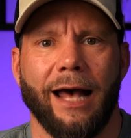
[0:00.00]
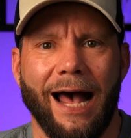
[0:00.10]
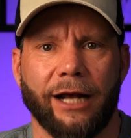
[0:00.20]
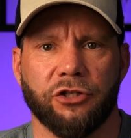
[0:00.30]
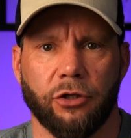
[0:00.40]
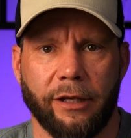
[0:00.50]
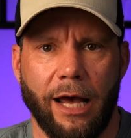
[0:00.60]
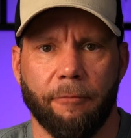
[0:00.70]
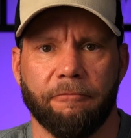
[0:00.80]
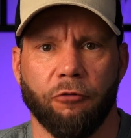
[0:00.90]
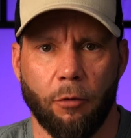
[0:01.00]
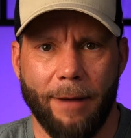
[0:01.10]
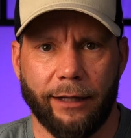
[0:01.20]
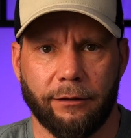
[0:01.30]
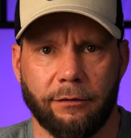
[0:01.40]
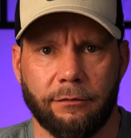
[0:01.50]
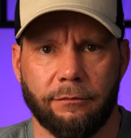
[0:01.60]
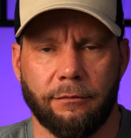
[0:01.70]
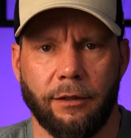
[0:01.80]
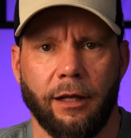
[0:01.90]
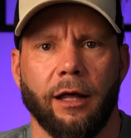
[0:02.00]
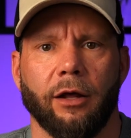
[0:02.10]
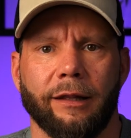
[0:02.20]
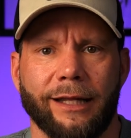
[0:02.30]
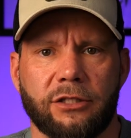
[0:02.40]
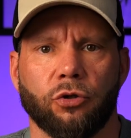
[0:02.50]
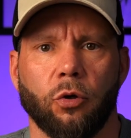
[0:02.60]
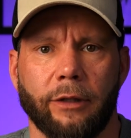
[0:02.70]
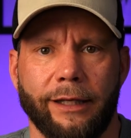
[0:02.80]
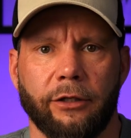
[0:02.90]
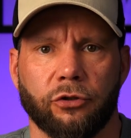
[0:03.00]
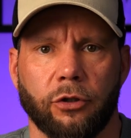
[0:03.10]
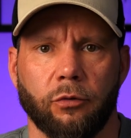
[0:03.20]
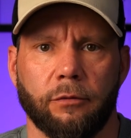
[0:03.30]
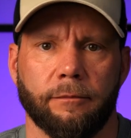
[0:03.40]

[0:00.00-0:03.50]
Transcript: action cam format. Let's roll the intro.